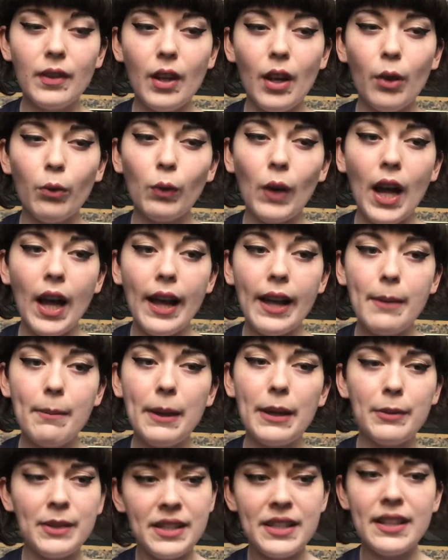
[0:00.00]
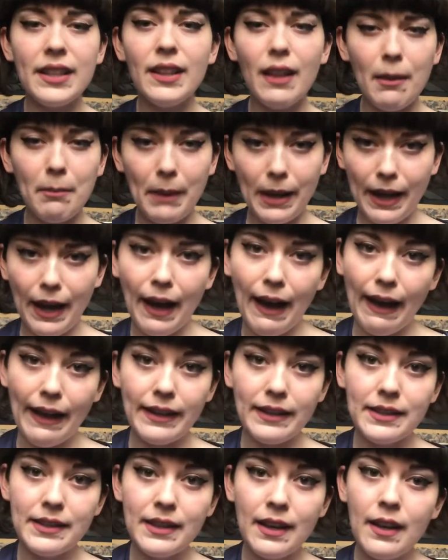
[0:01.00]
awry, but it was still on my
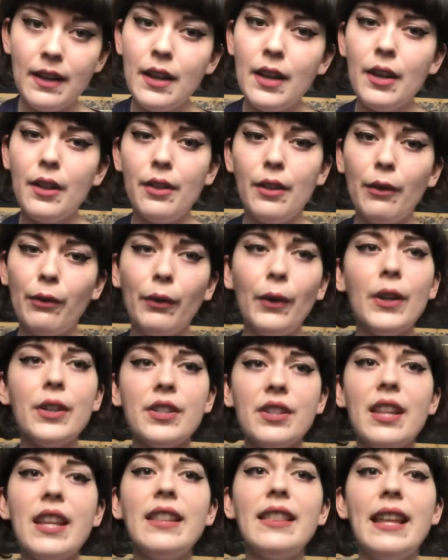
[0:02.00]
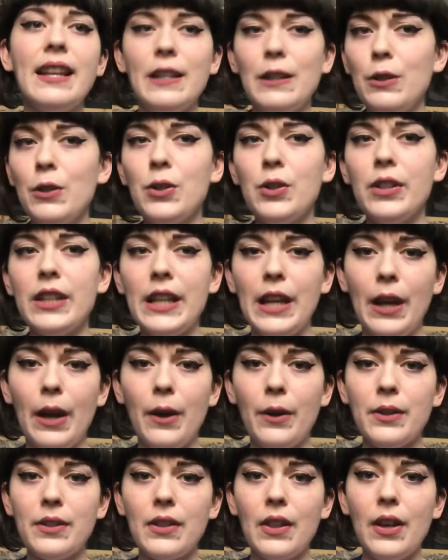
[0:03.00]
eyes. The first thing that usually
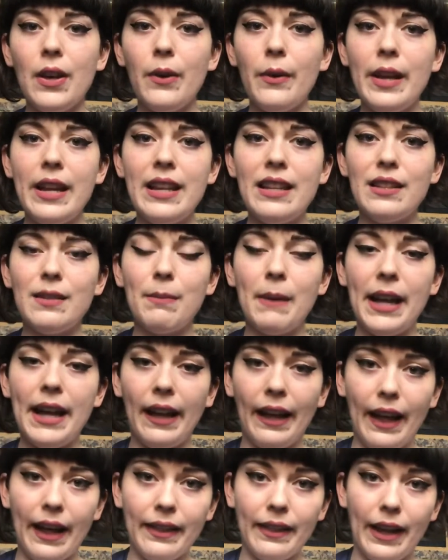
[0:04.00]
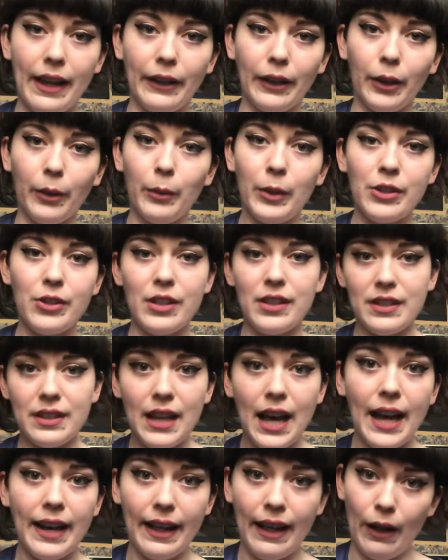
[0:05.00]
goes though is my eyeliner, which is
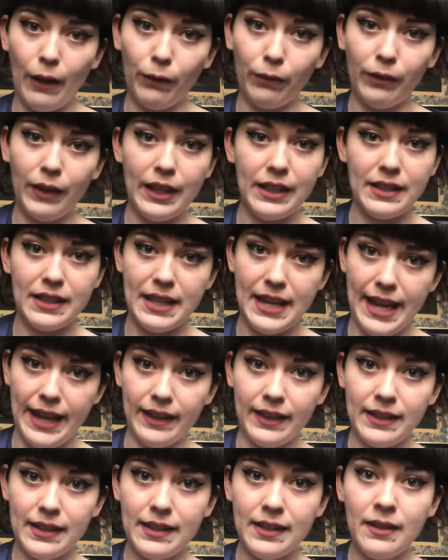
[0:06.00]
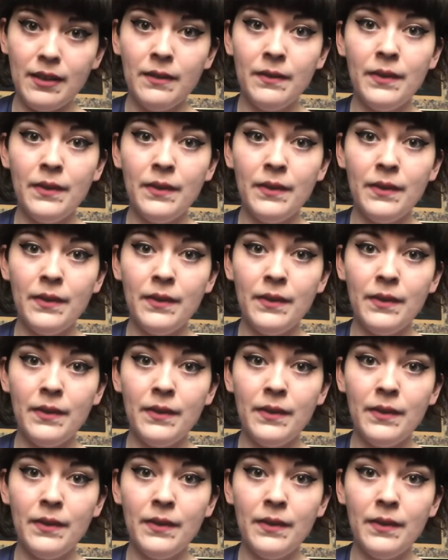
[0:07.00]
not e.l.f., it's NYX.